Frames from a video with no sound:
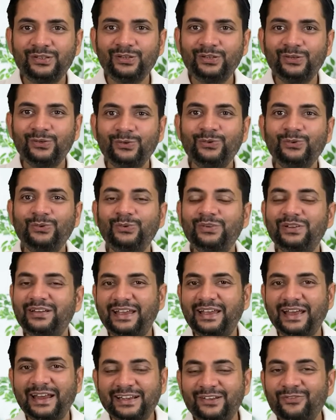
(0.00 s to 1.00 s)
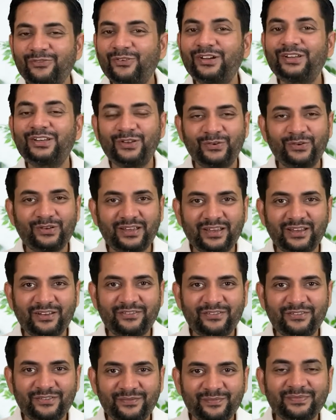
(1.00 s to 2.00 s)
You get what you give.
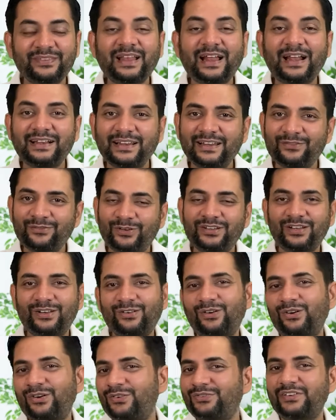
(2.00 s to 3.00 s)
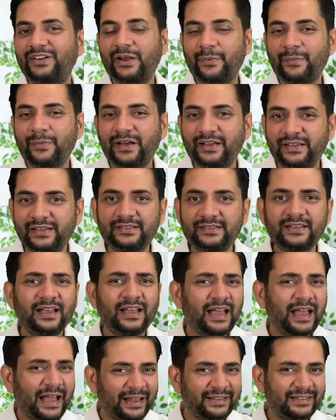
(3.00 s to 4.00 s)
That is what the law of karma is,
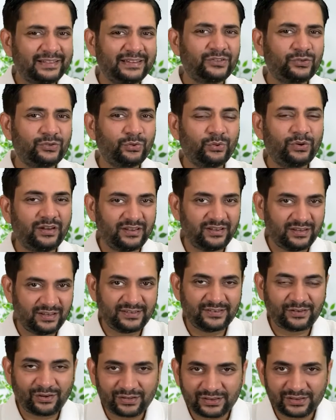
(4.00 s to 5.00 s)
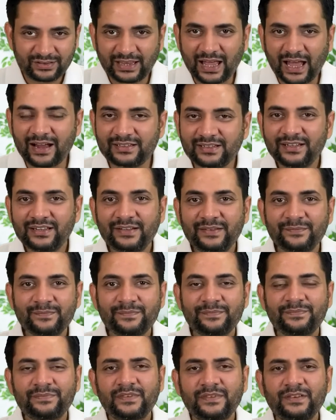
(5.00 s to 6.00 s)
and this story is on that.
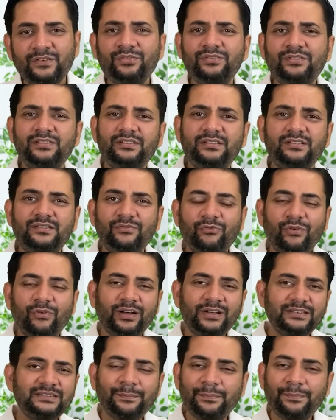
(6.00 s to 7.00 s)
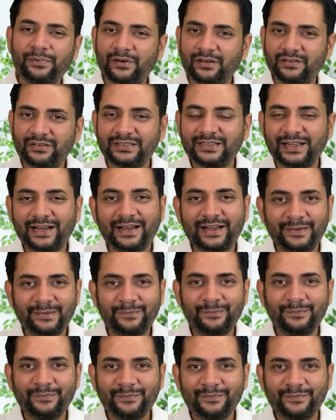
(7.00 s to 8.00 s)
So once upon a
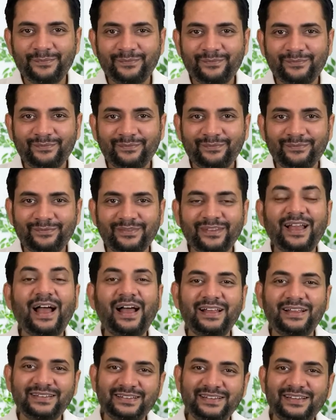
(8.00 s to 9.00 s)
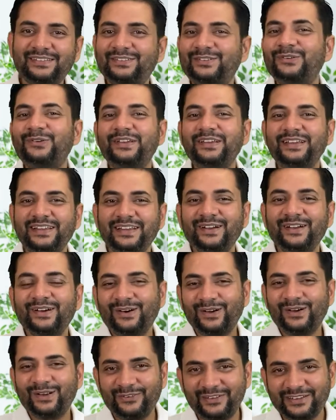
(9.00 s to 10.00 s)
time, as the story
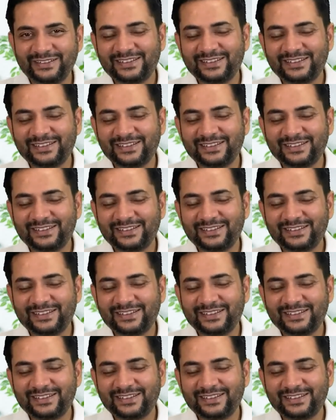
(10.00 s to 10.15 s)
always